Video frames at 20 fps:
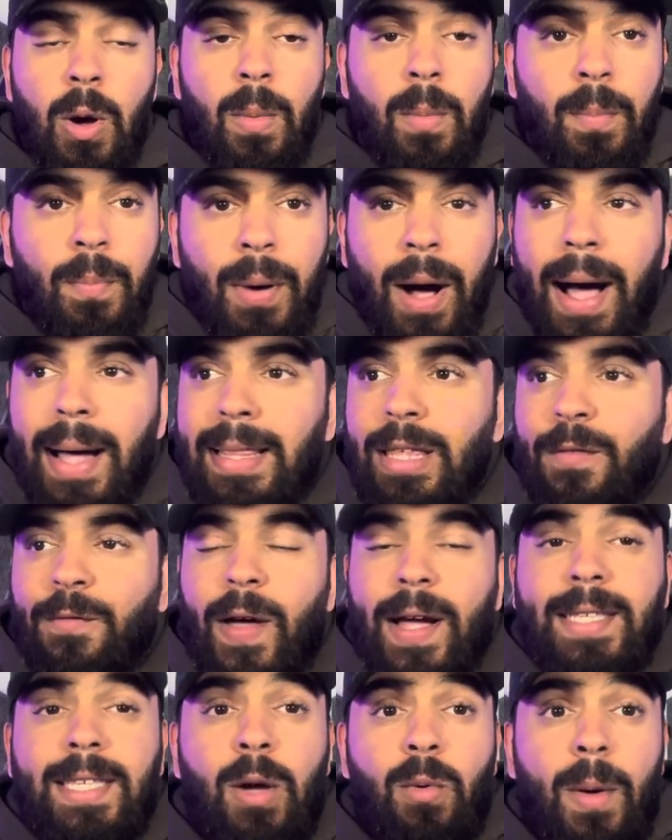But the
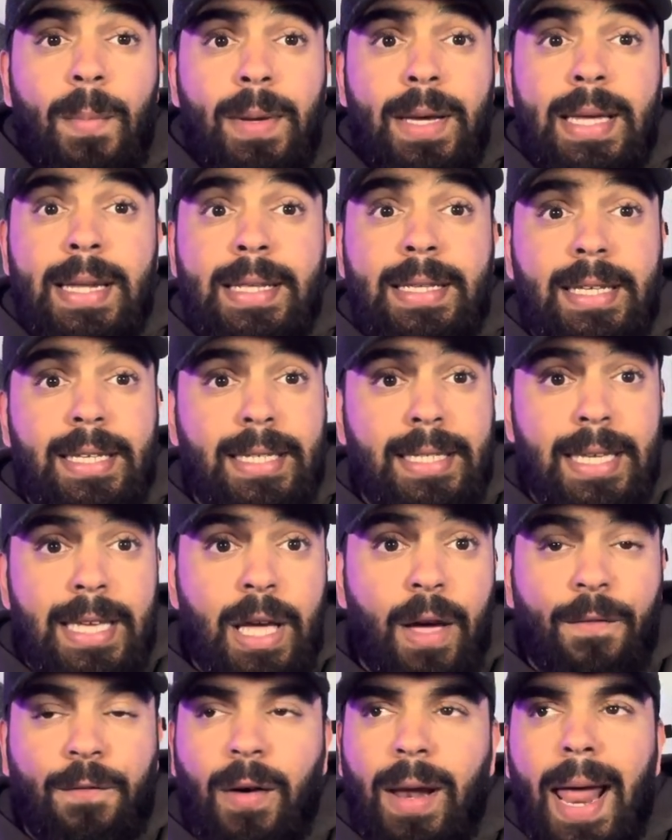fact that we're beginning to see
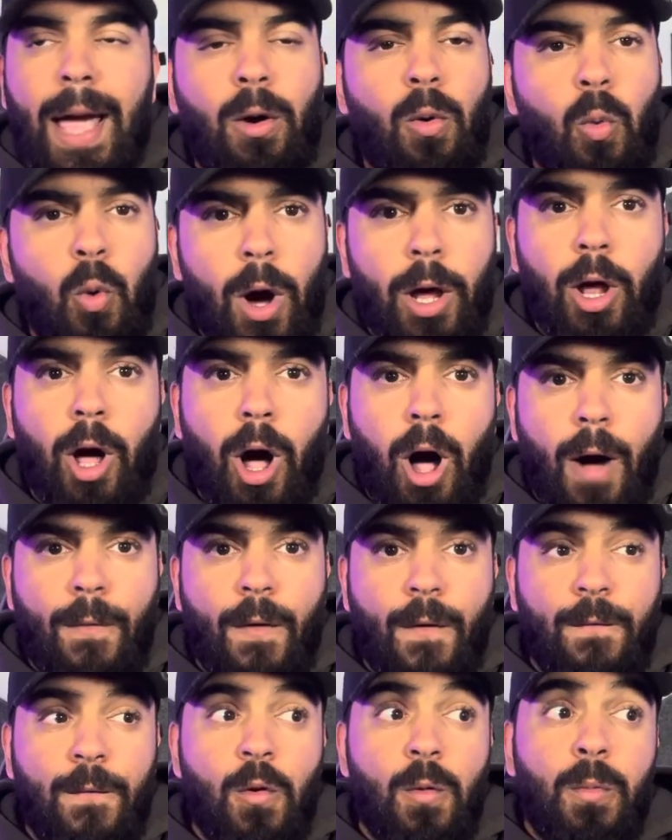it for like one half
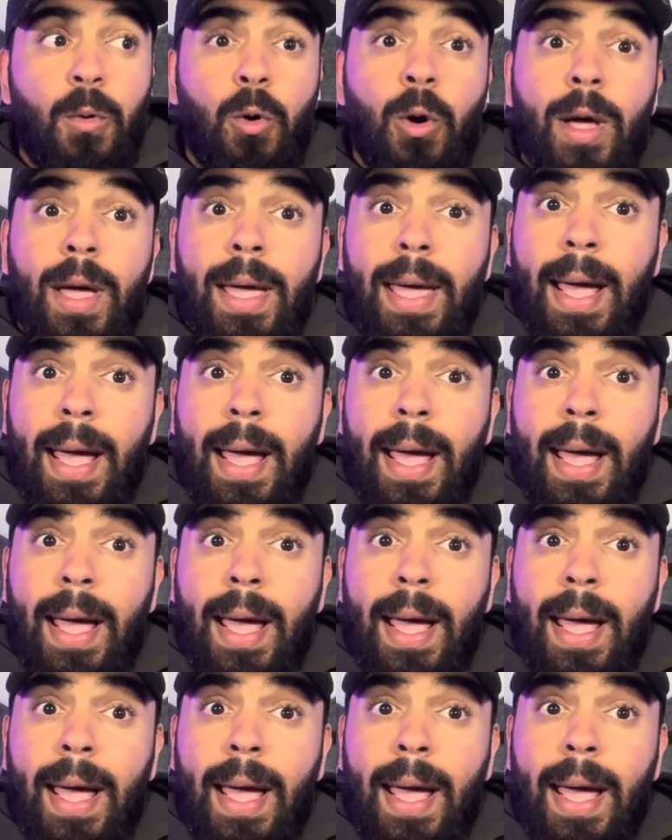of football,